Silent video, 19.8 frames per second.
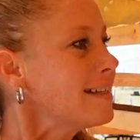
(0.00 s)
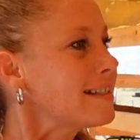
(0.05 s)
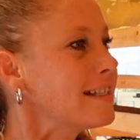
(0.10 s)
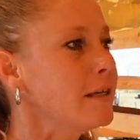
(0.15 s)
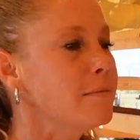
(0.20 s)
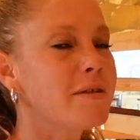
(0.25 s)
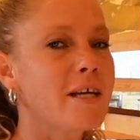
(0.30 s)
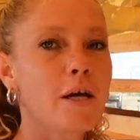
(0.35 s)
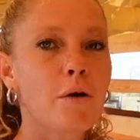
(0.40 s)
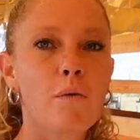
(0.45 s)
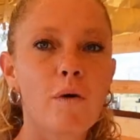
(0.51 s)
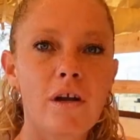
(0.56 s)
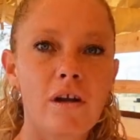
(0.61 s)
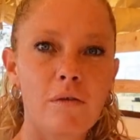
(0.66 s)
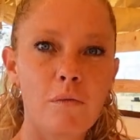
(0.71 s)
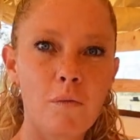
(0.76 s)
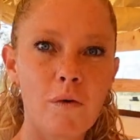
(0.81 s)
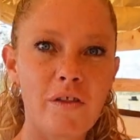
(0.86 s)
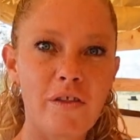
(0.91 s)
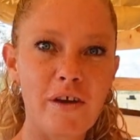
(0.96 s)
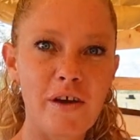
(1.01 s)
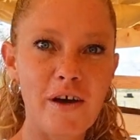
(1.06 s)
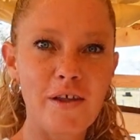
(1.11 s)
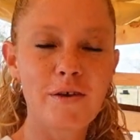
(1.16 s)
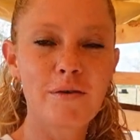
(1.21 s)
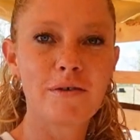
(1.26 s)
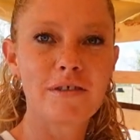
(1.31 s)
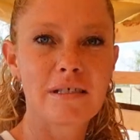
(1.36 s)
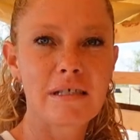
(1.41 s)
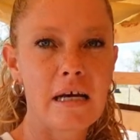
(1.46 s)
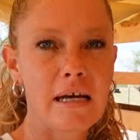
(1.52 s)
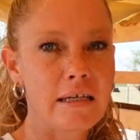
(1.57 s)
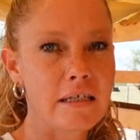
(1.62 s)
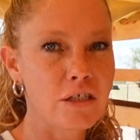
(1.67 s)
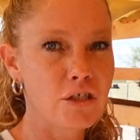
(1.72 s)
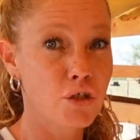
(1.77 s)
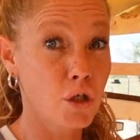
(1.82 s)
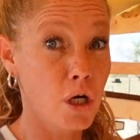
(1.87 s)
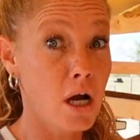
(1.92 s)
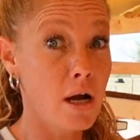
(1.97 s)
seems like when the other ones kind
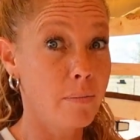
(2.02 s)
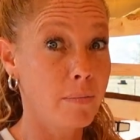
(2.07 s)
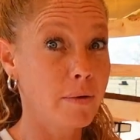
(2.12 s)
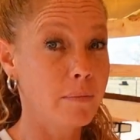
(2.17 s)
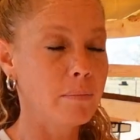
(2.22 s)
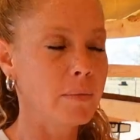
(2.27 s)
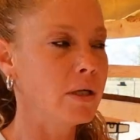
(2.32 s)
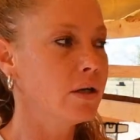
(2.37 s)
of drop in